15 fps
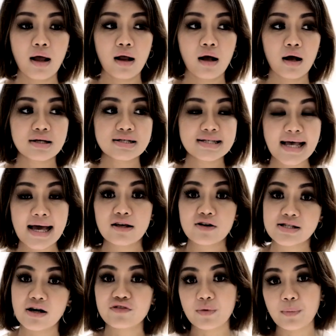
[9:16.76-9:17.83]
set
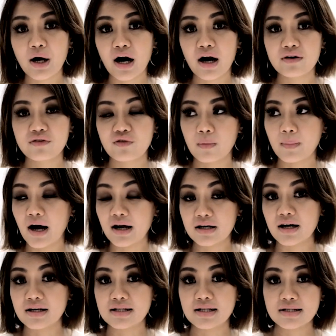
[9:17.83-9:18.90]
yourself apart from other
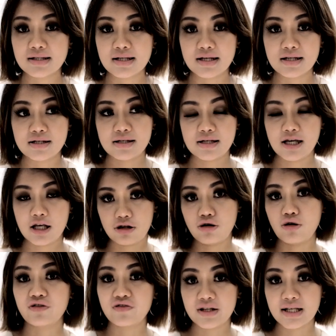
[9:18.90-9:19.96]
artists is in
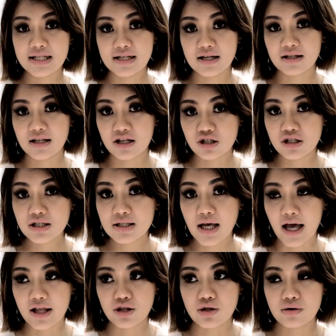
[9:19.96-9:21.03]
your finishing touches
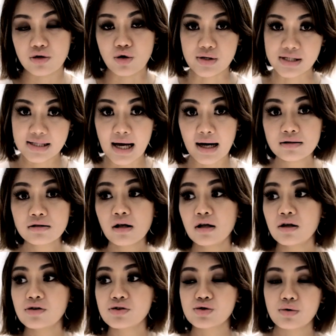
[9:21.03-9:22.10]
and your style.
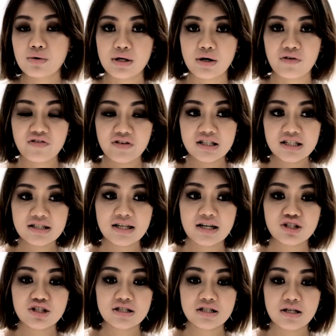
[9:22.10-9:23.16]
So your finishing
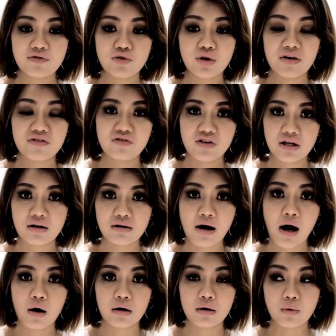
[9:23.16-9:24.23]
touches, if you can figure
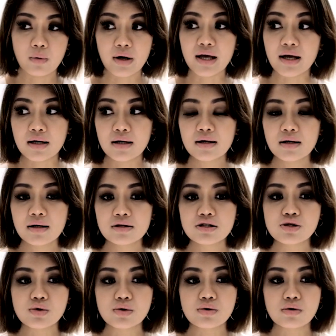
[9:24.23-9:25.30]
out a way
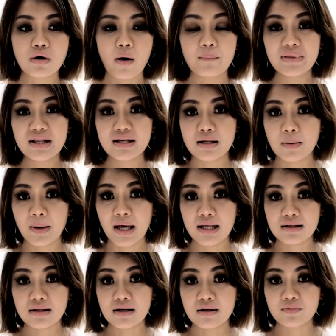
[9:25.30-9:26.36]
to complete the
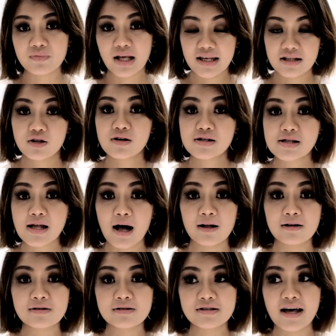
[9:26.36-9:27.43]
painting in your
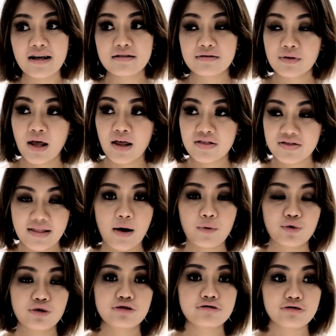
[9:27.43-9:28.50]
style, then that
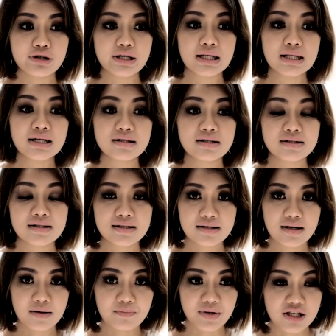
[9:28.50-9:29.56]
would really
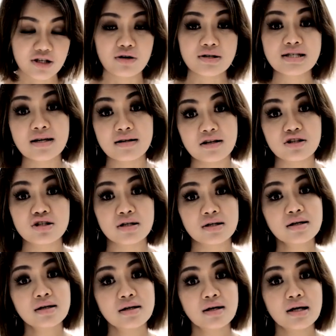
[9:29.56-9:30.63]
be your signature
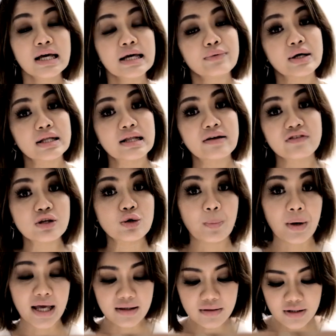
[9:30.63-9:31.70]
whenever you
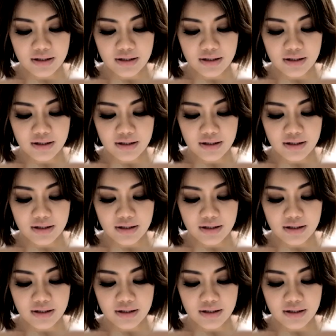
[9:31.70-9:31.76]
paint.